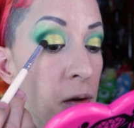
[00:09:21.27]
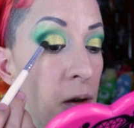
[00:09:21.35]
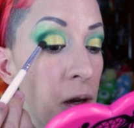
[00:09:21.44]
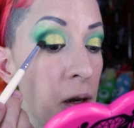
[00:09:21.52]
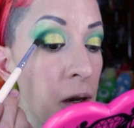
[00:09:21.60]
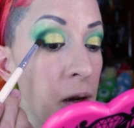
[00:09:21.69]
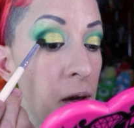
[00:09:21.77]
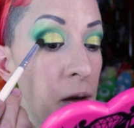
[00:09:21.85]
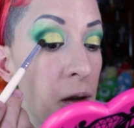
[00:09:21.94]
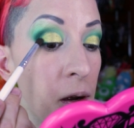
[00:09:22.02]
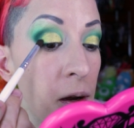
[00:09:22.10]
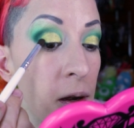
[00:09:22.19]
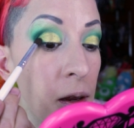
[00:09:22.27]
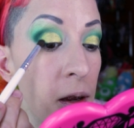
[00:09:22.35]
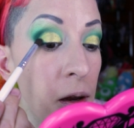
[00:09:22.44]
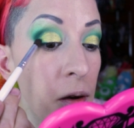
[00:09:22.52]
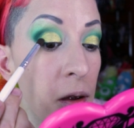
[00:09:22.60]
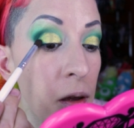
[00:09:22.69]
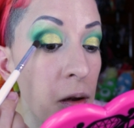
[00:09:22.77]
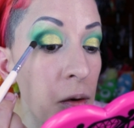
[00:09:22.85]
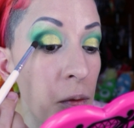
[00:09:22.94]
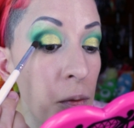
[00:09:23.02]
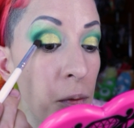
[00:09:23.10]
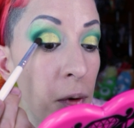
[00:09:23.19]
teeny tiny area
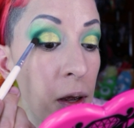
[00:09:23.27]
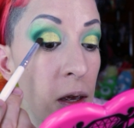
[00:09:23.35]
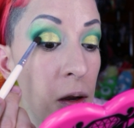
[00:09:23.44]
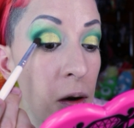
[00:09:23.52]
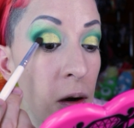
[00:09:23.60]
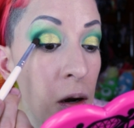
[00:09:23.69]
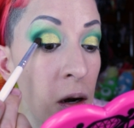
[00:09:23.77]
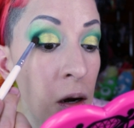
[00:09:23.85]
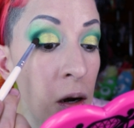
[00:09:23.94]
right here.